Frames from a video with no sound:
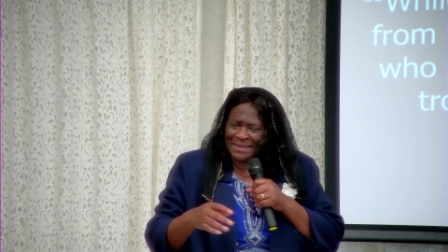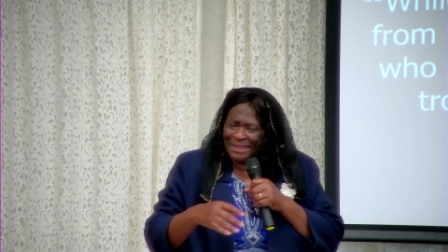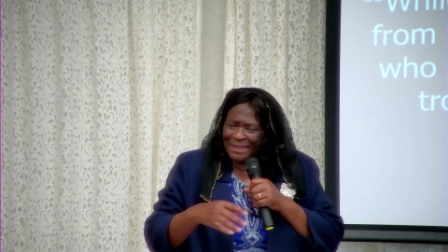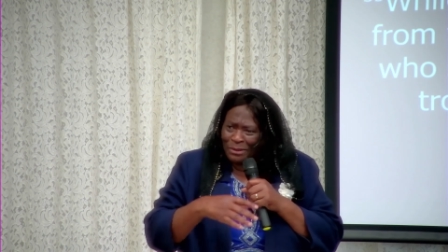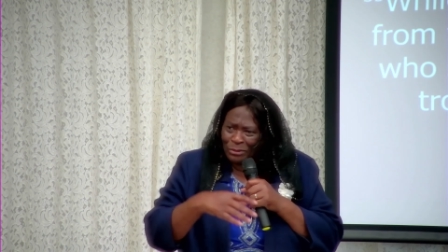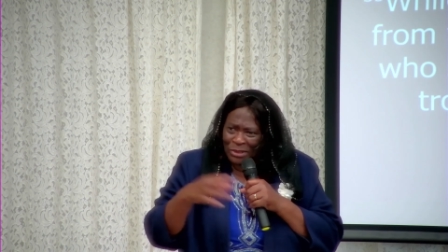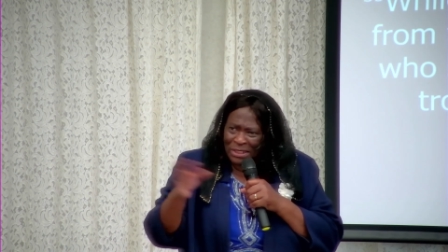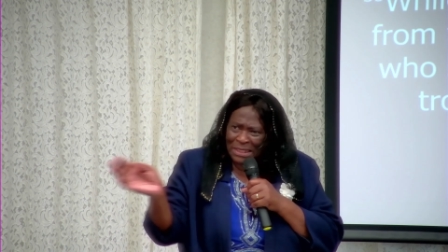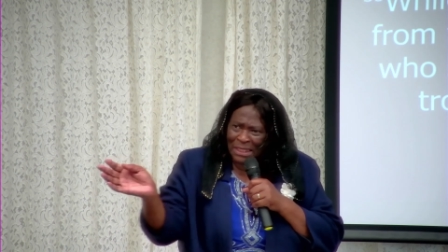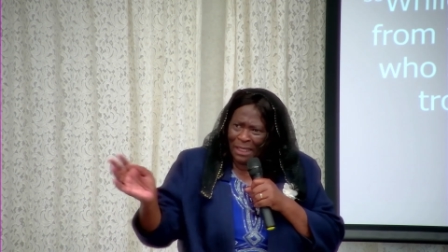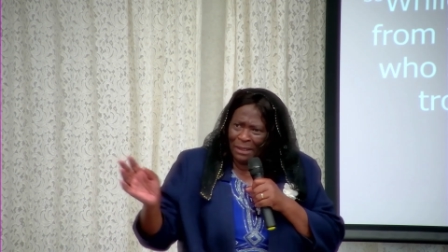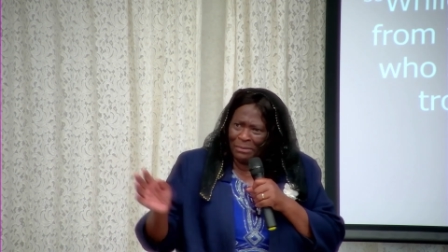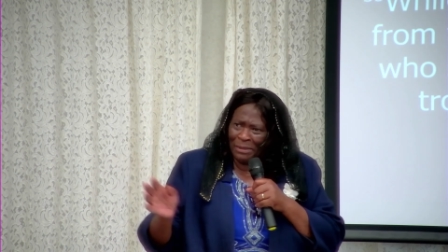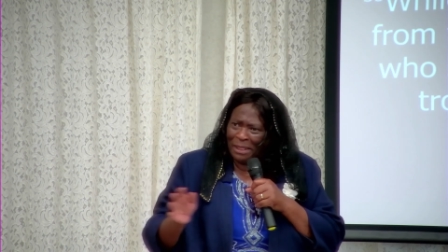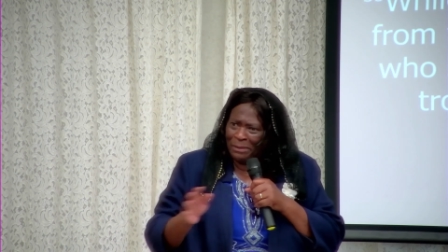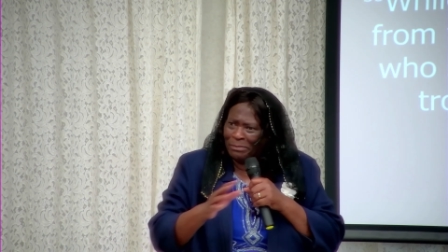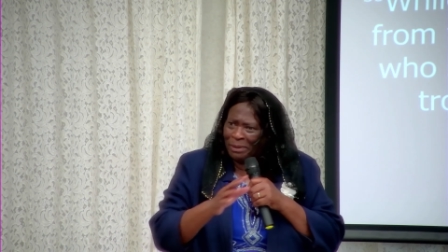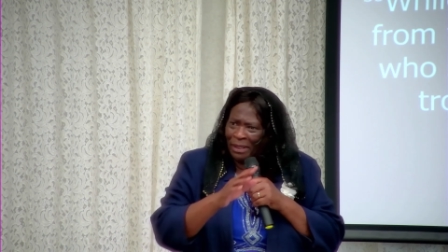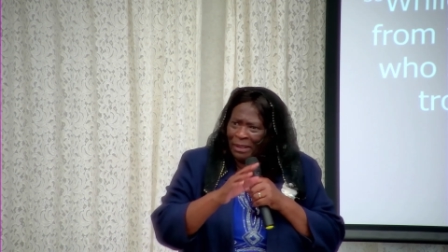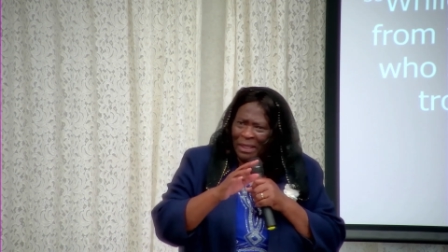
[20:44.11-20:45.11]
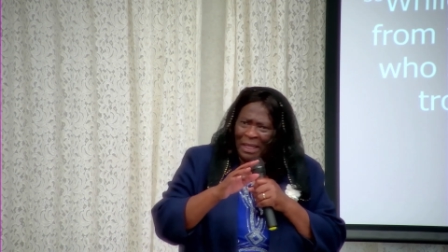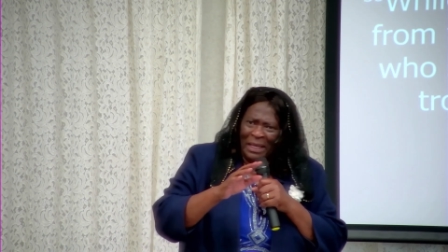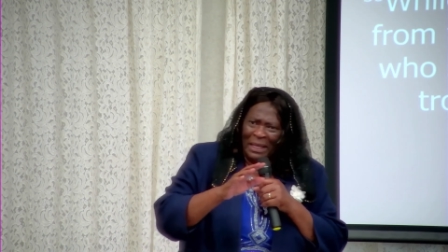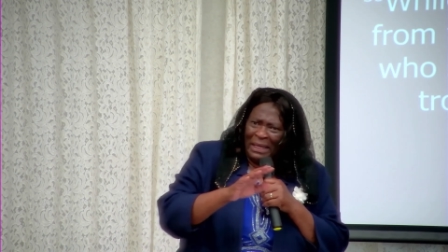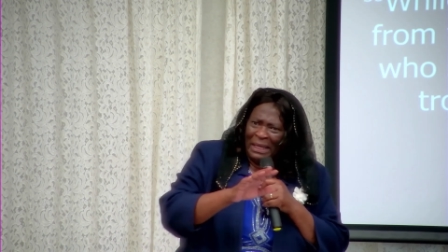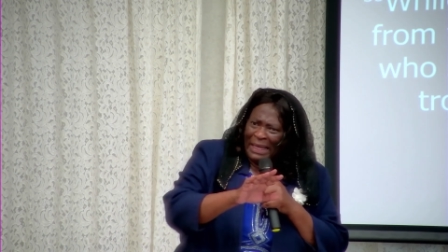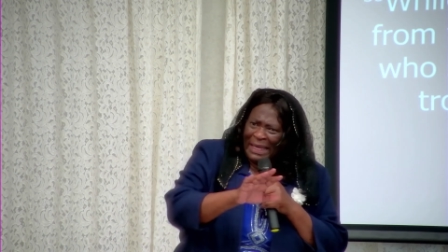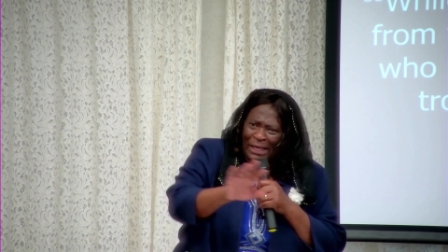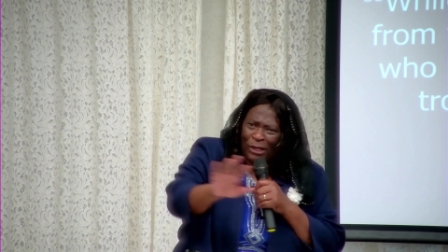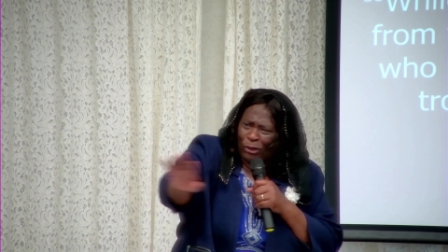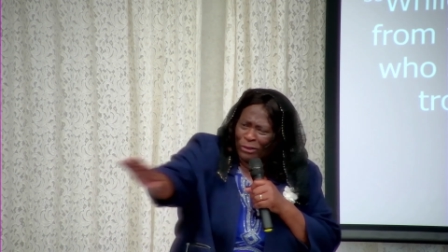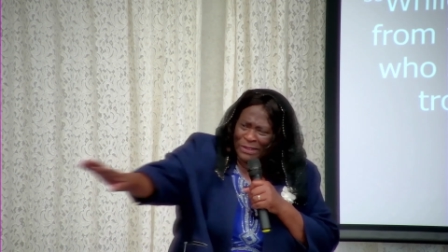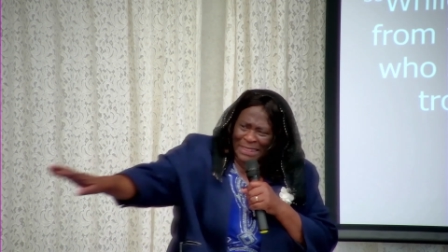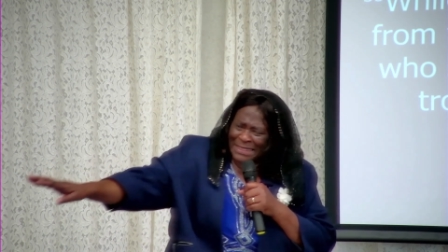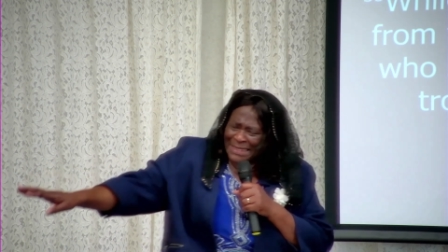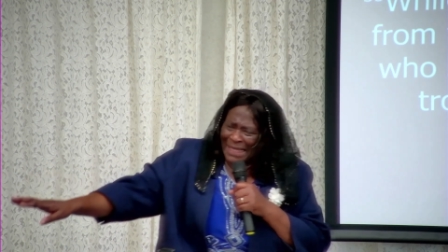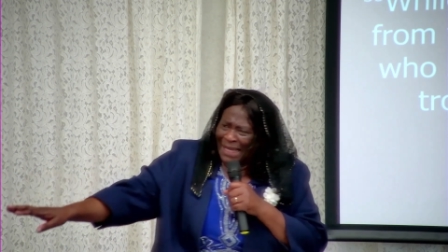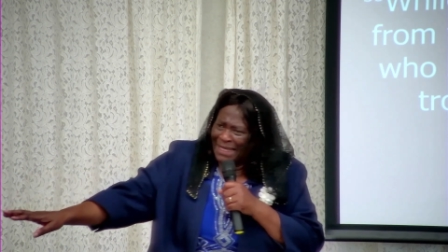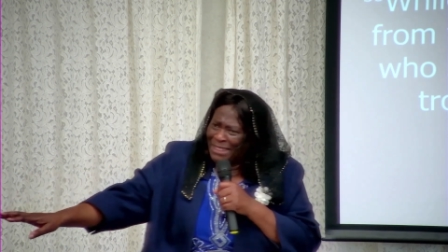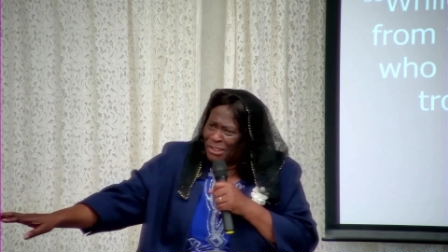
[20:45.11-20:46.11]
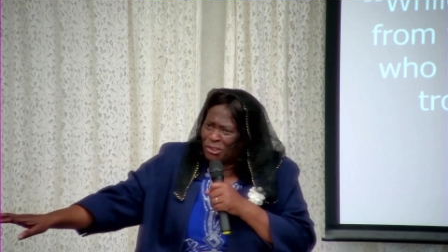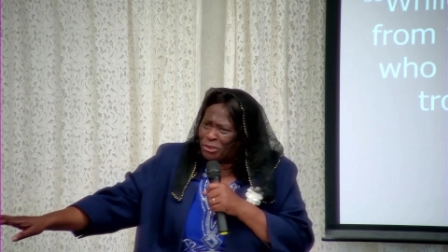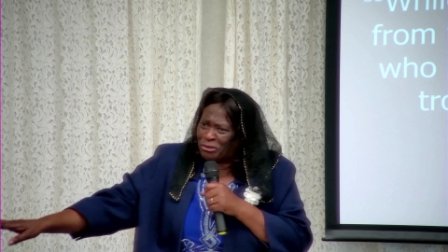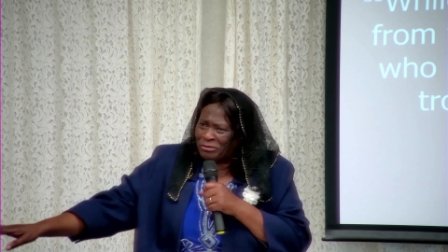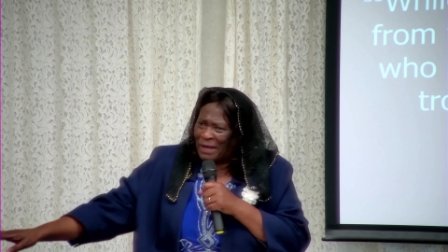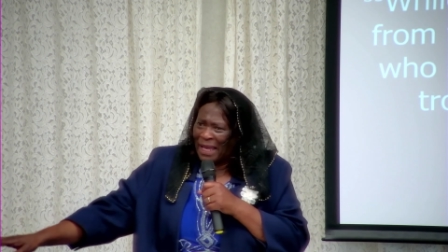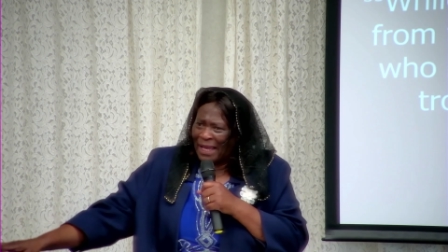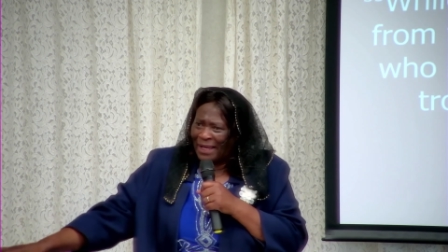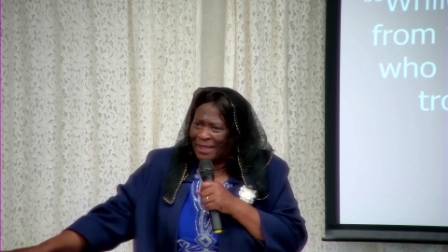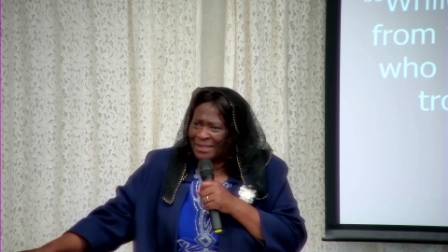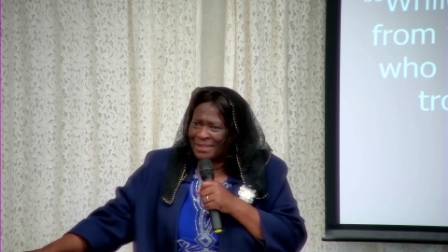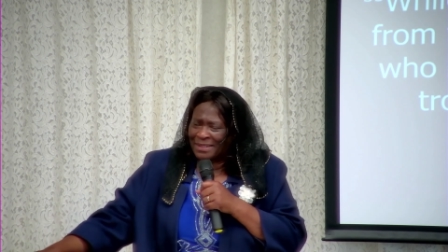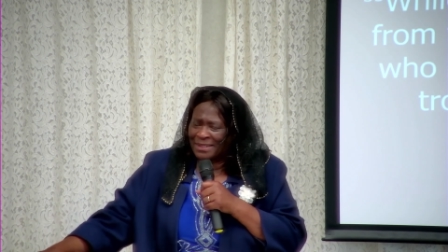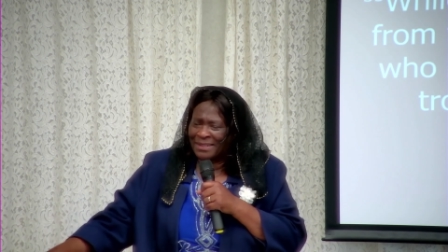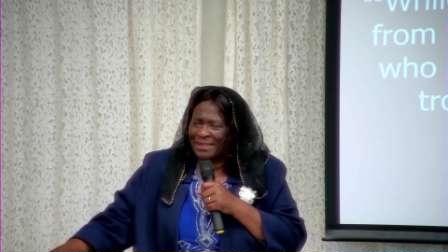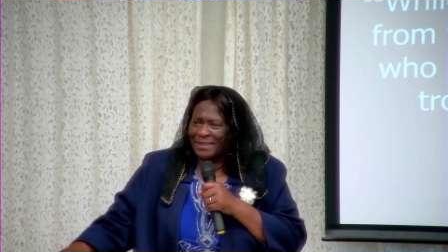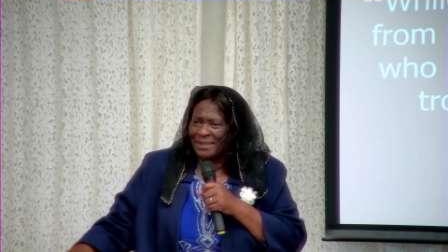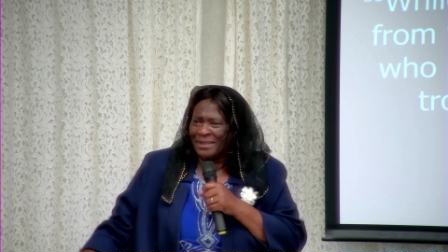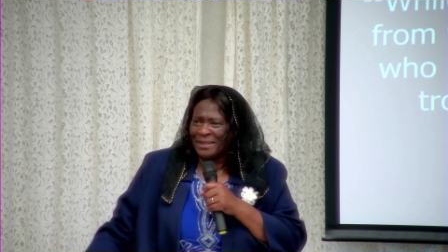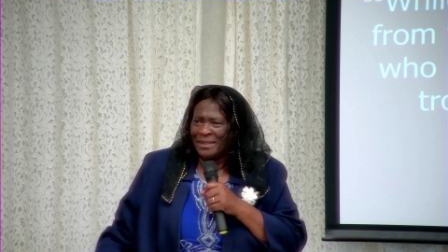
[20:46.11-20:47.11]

and he was coming, but he got sidetracked.